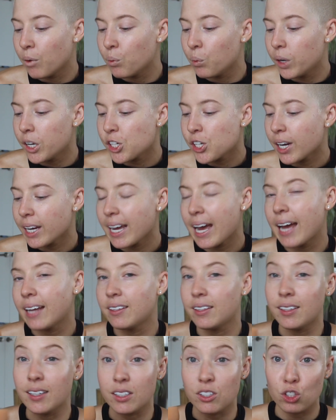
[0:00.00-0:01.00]
wish I
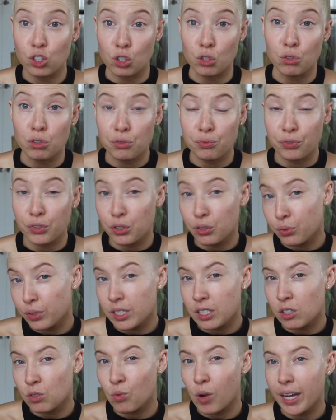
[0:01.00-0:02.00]
had an excuse for the
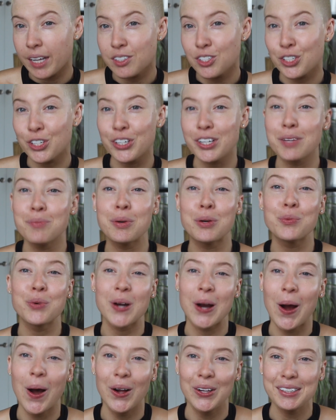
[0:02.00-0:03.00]
reason why it's dirty, but
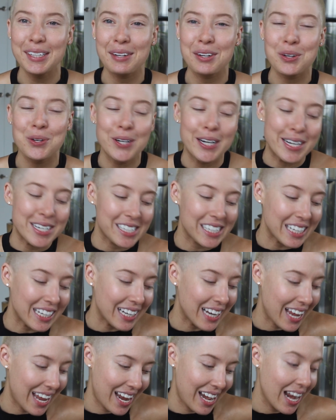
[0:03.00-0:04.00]
we're all in
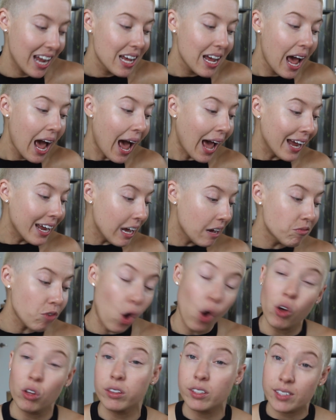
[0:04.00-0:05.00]
quarantine and I
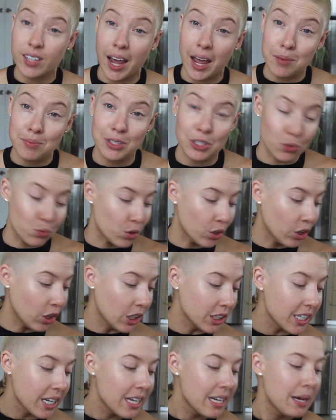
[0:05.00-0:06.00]
have all the time in the
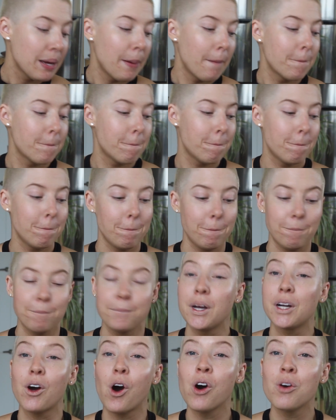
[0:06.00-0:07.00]
world,
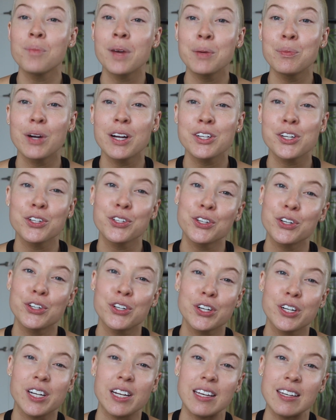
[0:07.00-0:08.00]
but all my brushes are
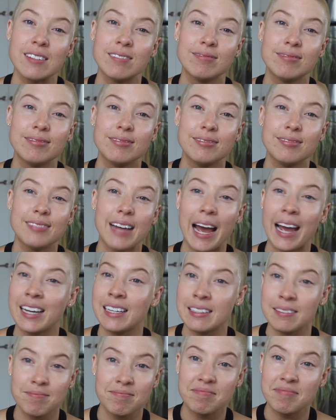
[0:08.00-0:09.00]
dirty.
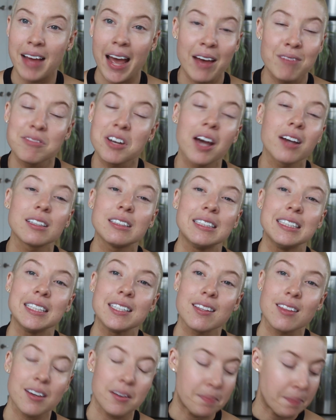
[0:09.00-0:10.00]
I have not
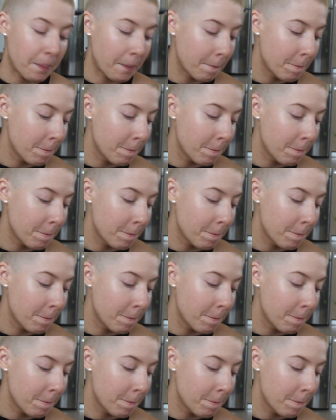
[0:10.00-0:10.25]
cleaned them.